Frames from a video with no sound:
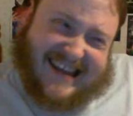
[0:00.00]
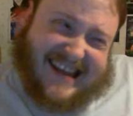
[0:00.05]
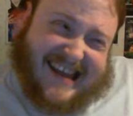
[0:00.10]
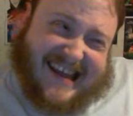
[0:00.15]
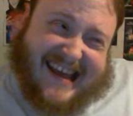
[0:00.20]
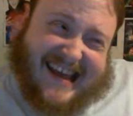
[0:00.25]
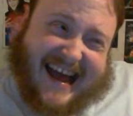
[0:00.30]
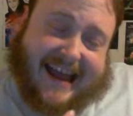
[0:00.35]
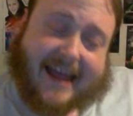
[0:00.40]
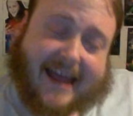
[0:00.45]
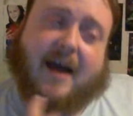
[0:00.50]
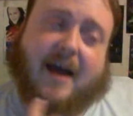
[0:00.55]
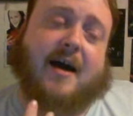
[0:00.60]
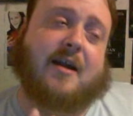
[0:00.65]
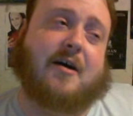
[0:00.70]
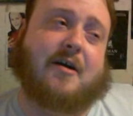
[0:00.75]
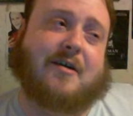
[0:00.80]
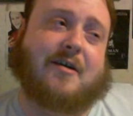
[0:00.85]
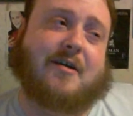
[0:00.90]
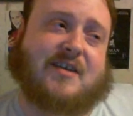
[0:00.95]
I can kind
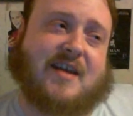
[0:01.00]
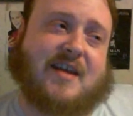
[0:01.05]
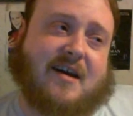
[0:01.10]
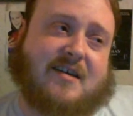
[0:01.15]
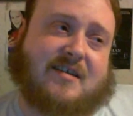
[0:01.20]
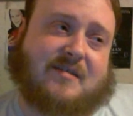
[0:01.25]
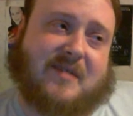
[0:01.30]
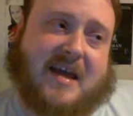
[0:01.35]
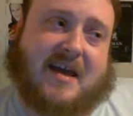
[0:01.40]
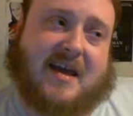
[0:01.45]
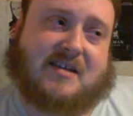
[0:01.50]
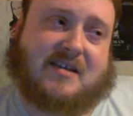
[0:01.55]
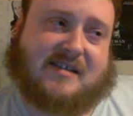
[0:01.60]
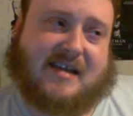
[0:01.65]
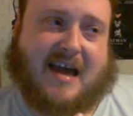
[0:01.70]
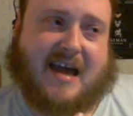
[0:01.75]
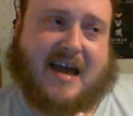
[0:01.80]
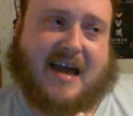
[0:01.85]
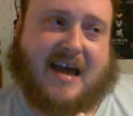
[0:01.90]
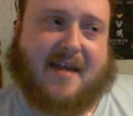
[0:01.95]
of understand because it is
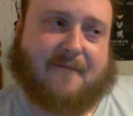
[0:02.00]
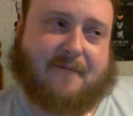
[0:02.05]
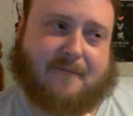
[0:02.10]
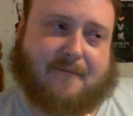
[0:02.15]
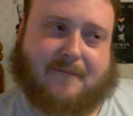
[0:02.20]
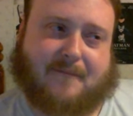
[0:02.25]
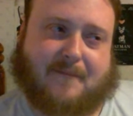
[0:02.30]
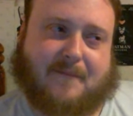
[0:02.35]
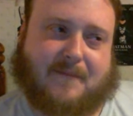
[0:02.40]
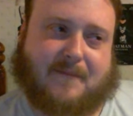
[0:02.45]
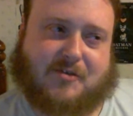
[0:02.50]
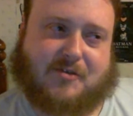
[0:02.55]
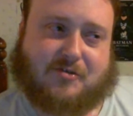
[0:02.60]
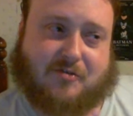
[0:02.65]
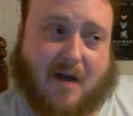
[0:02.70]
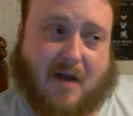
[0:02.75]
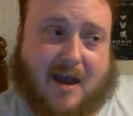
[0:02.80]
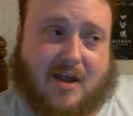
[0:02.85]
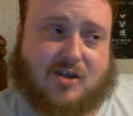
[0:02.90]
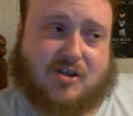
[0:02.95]
kind of
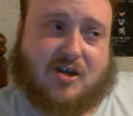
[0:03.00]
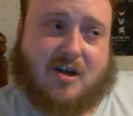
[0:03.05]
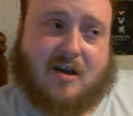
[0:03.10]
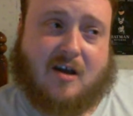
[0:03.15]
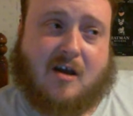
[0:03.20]
strange.